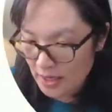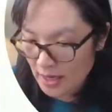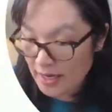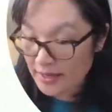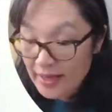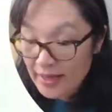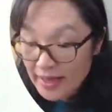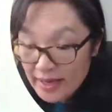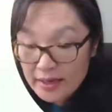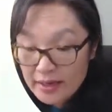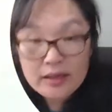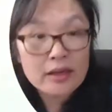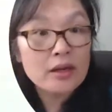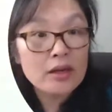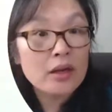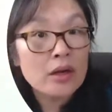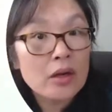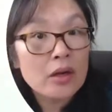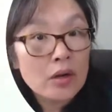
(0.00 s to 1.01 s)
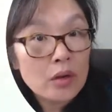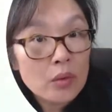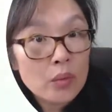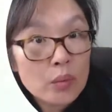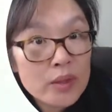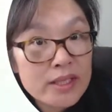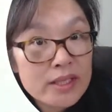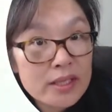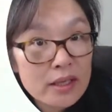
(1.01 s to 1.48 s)
And then
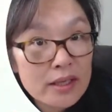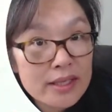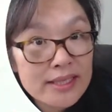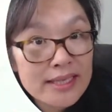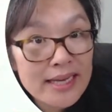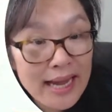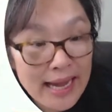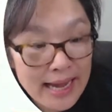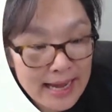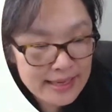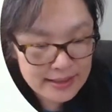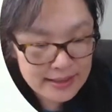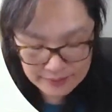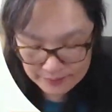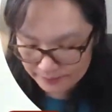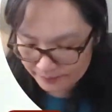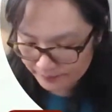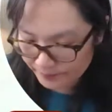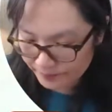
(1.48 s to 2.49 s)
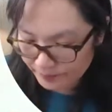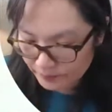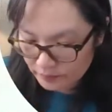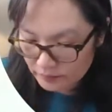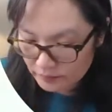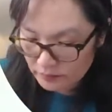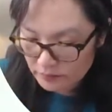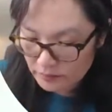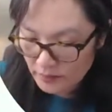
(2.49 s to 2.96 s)
we start into adding.
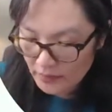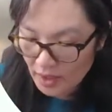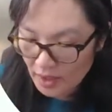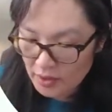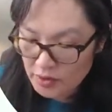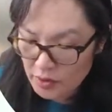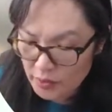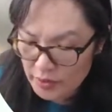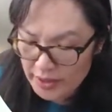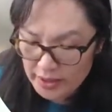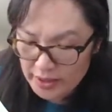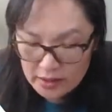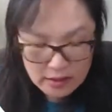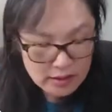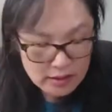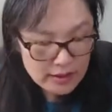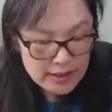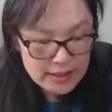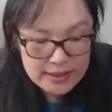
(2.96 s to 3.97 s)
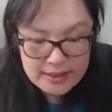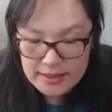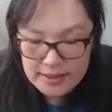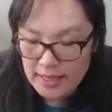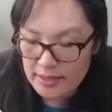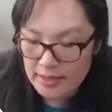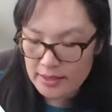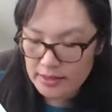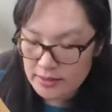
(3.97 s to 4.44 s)
So here it
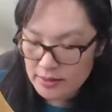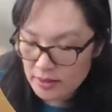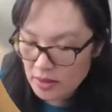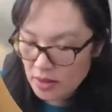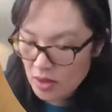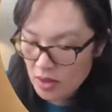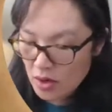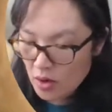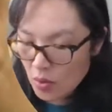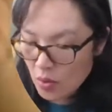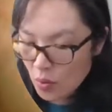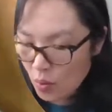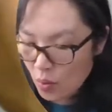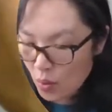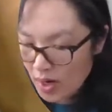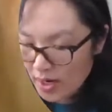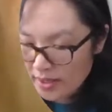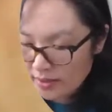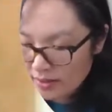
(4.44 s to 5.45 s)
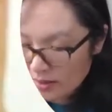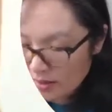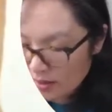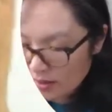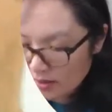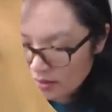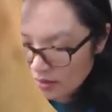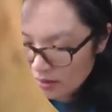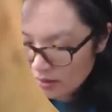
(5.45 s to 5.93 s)
says 1.
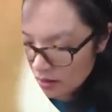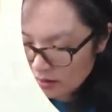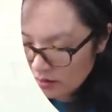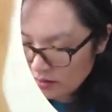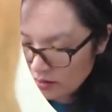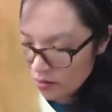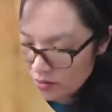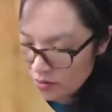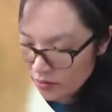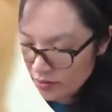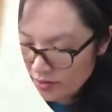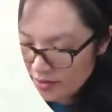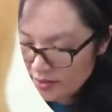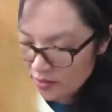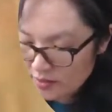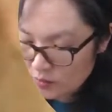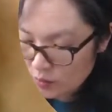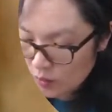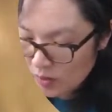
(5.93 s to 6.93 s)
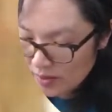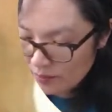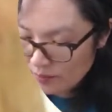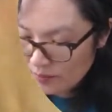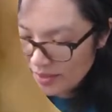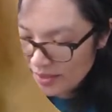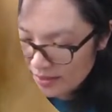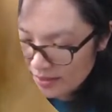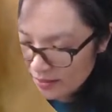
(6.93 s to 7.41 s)
So this is 1
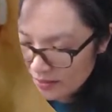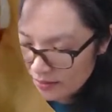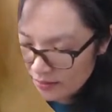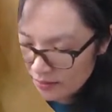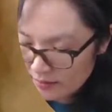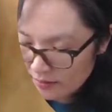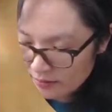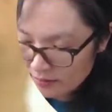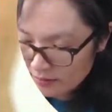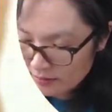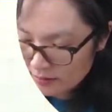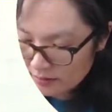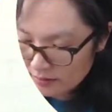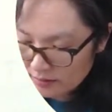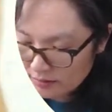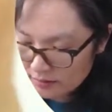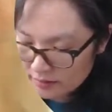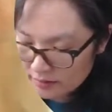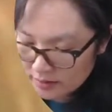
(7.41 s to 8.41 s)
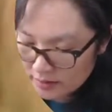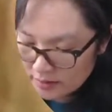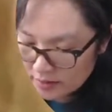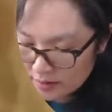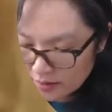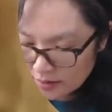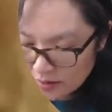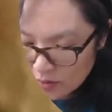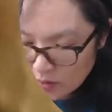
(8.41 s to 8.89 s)
bead,
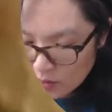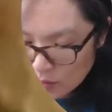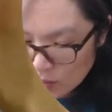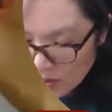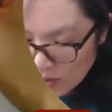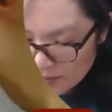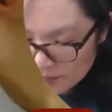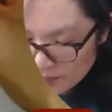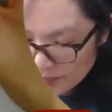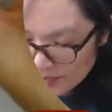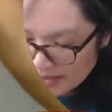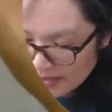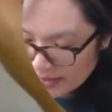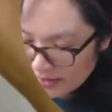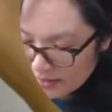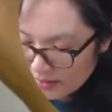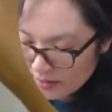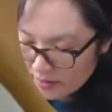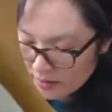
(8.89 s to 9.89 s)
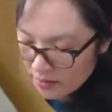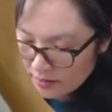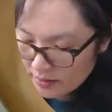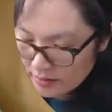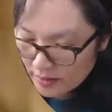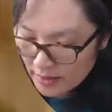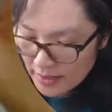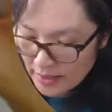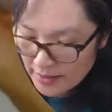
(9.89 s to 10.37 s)

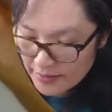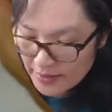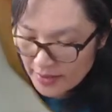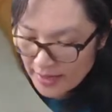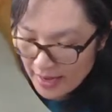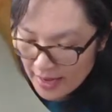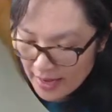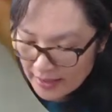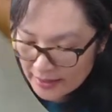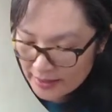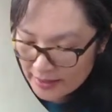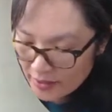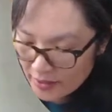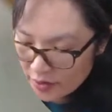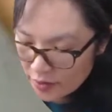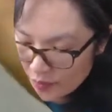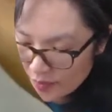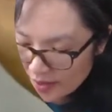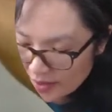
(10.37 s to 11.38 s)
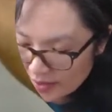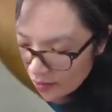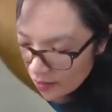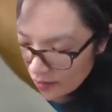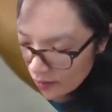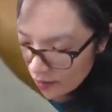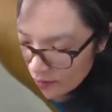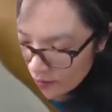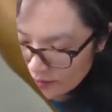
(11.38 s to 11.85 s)
and then add another bead.